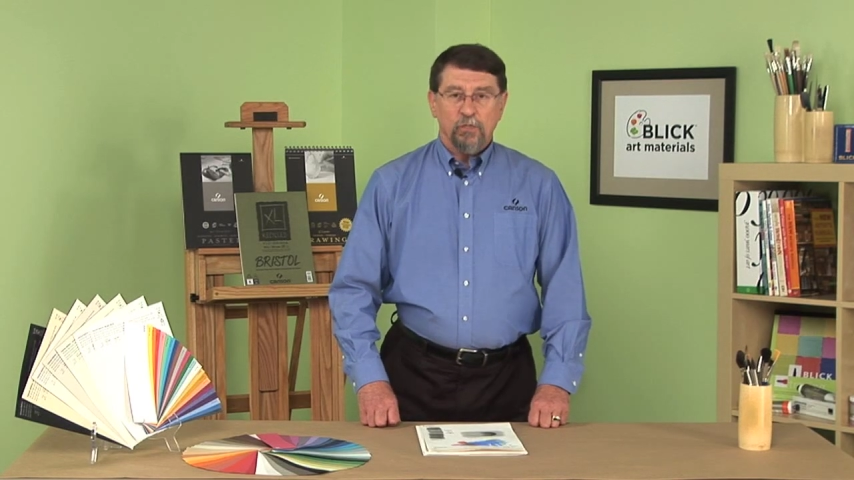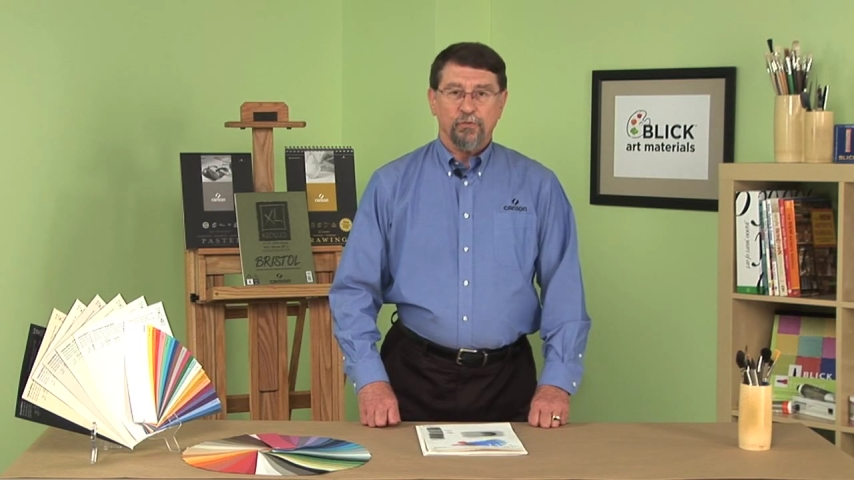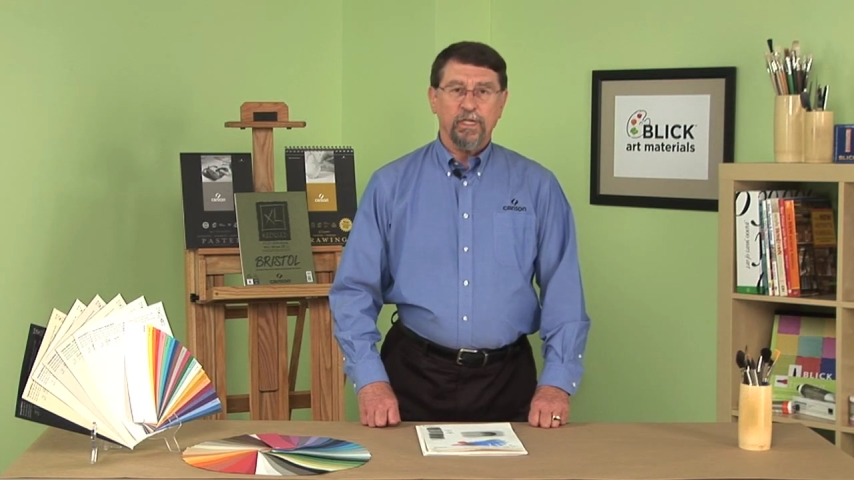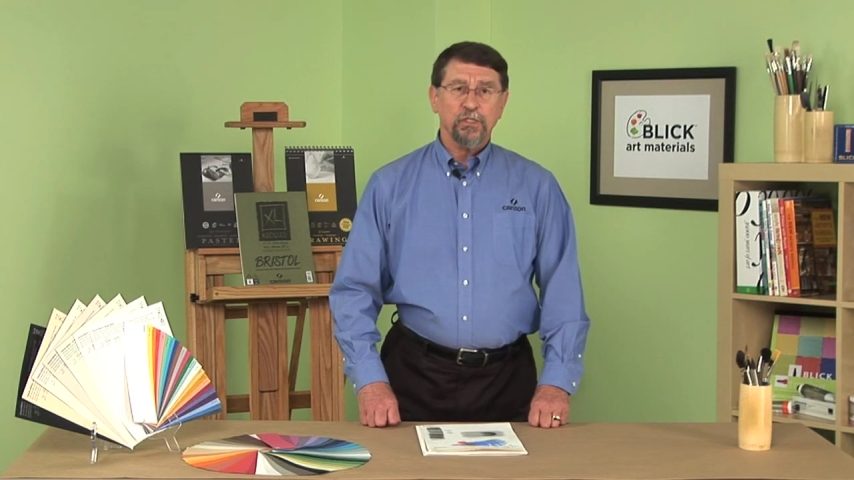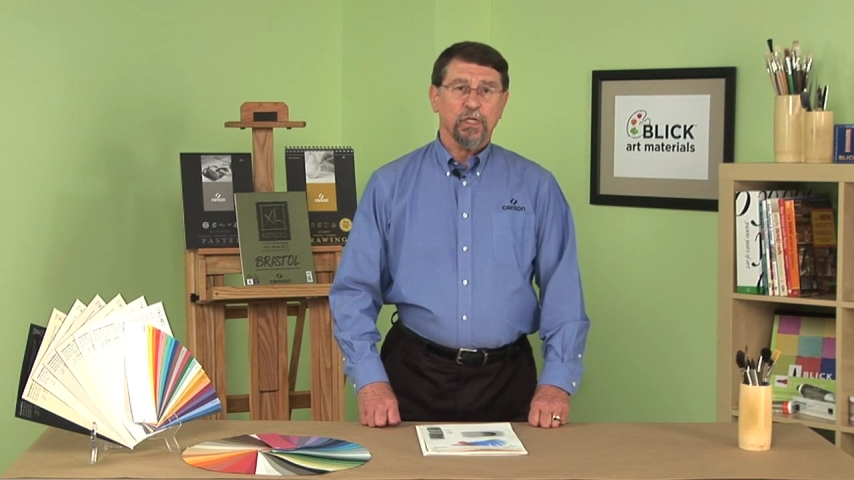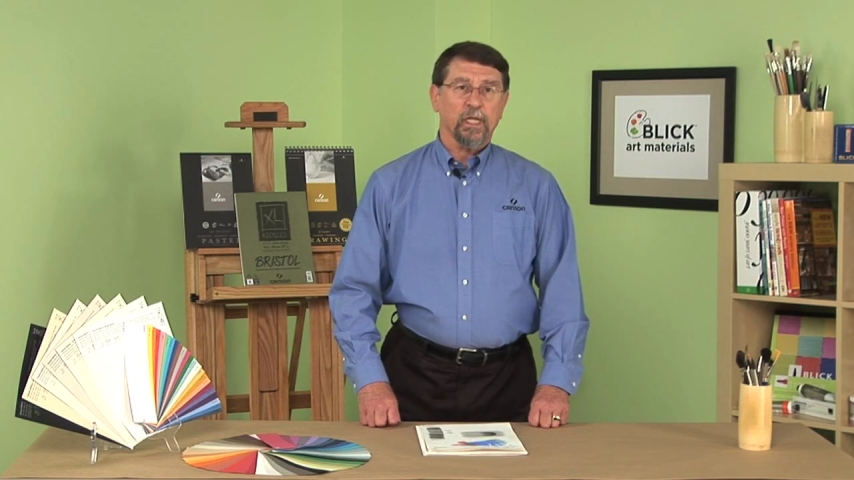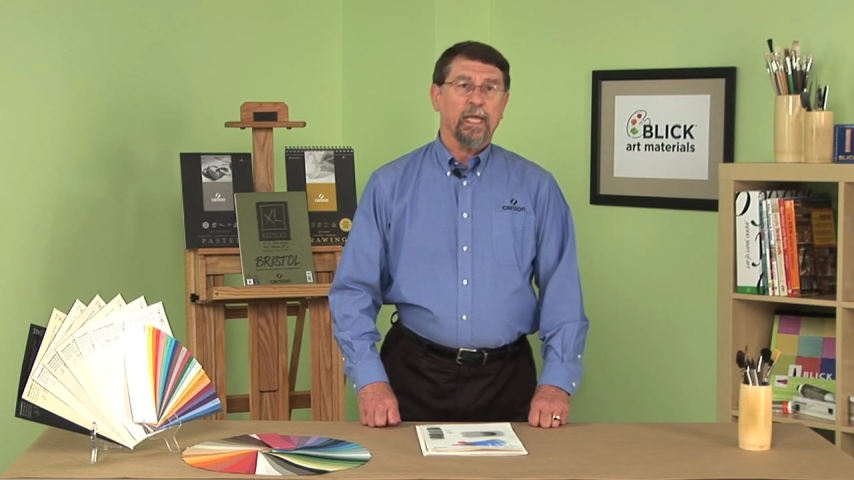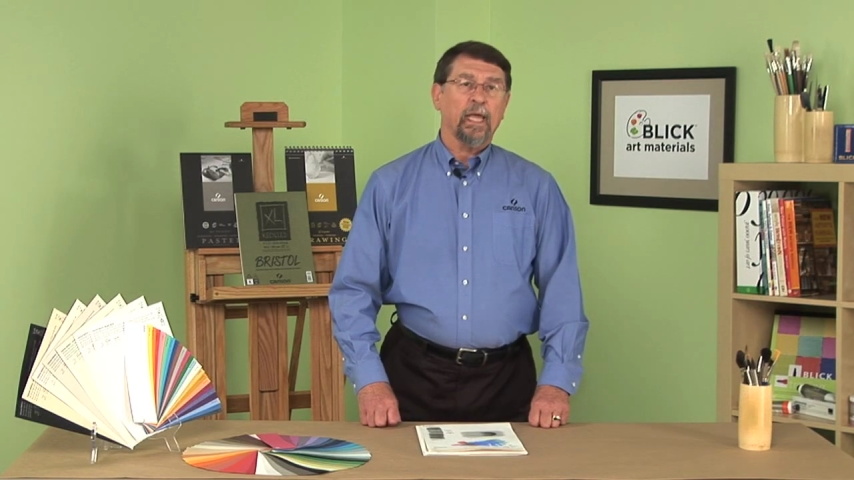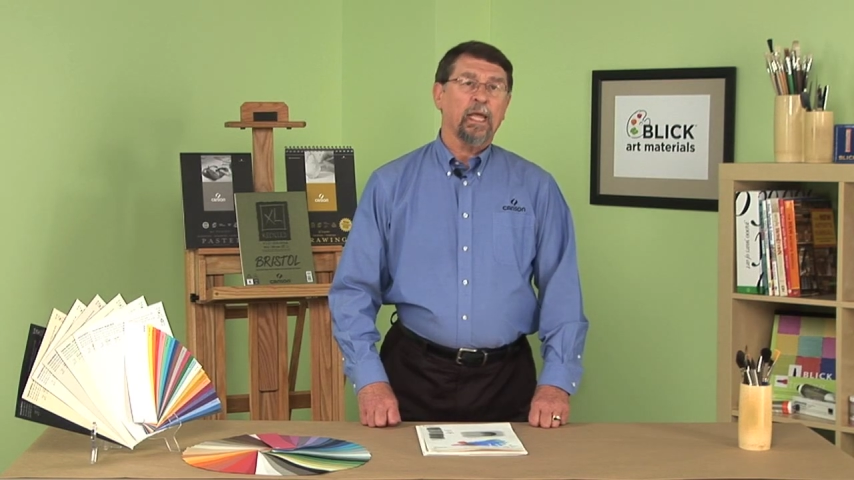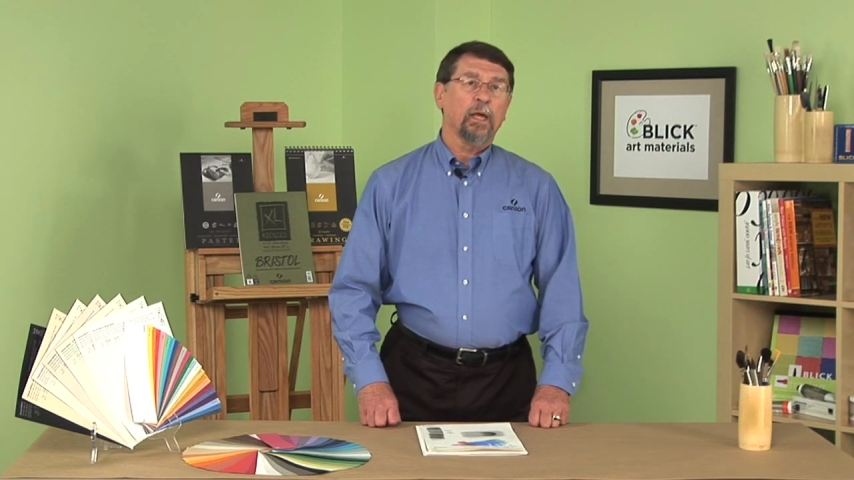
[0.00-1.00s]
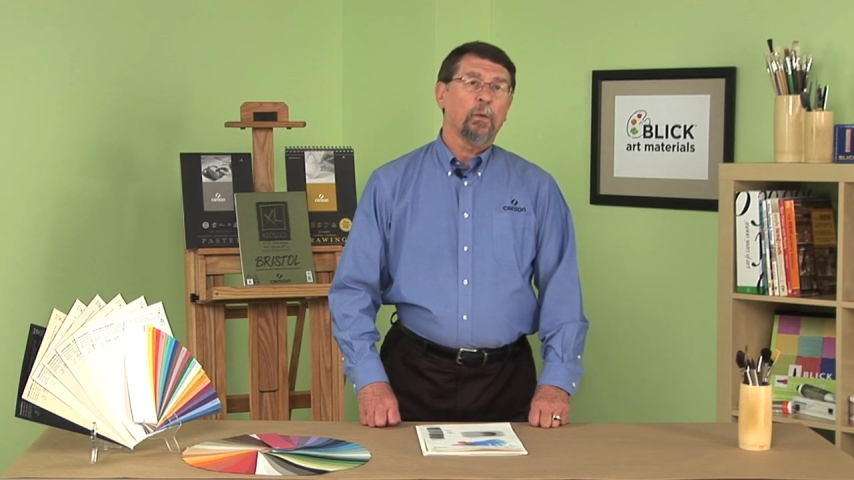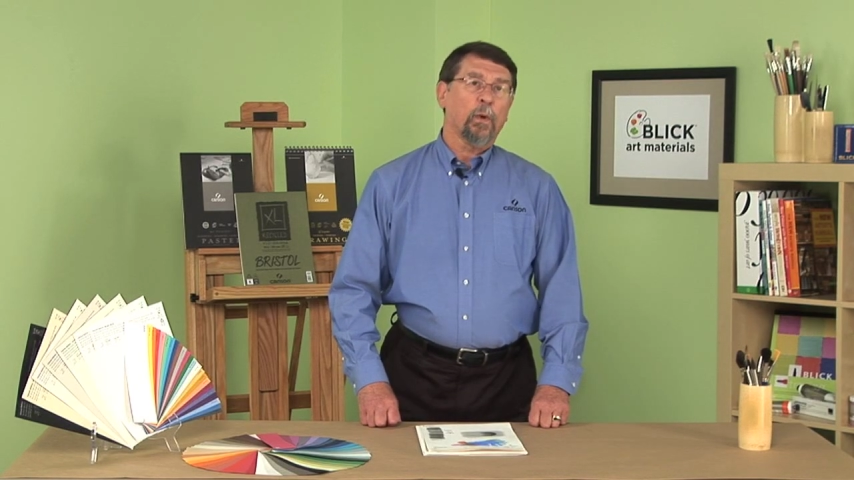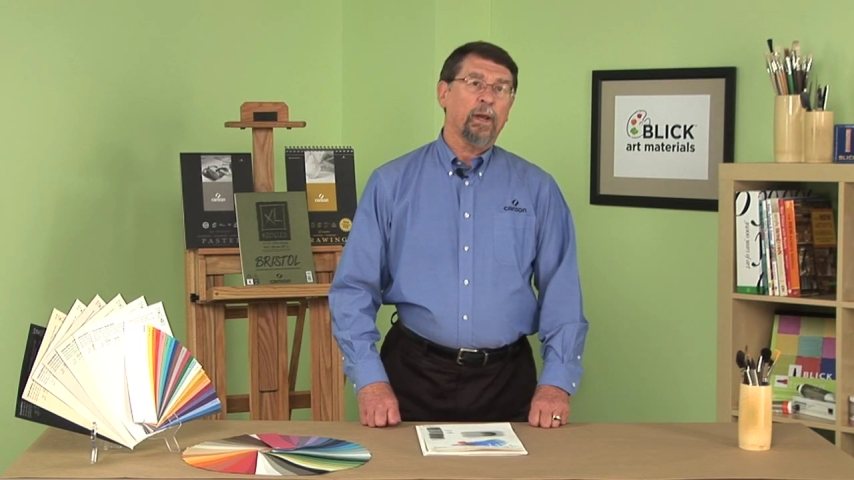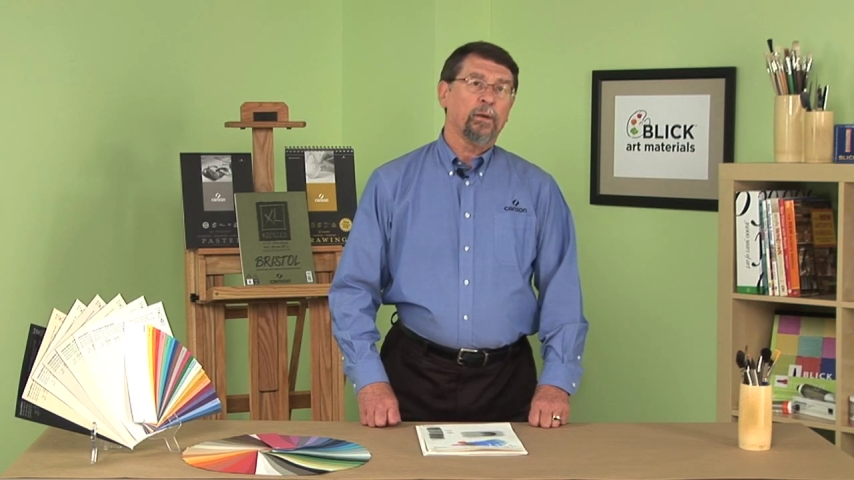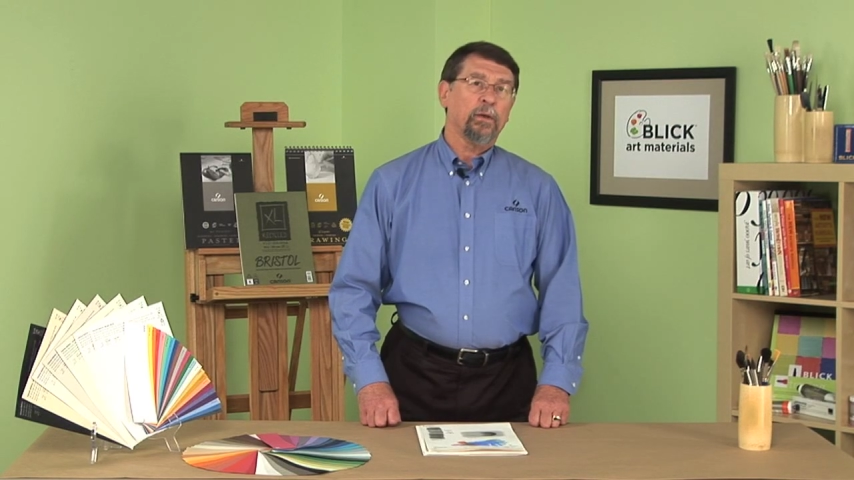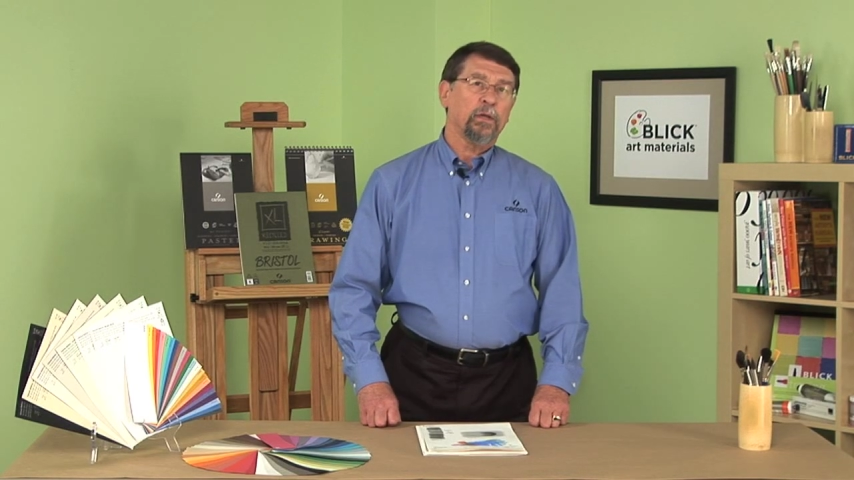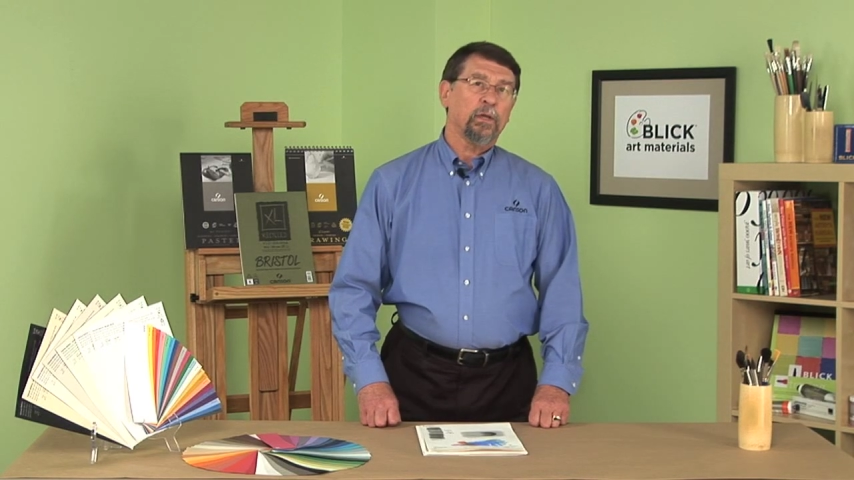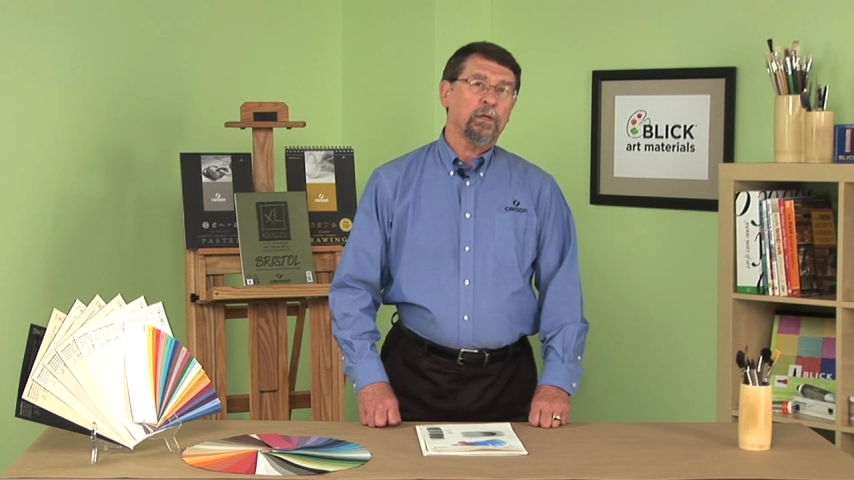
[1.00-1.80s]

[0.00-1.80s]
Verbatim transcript: Traditionally, when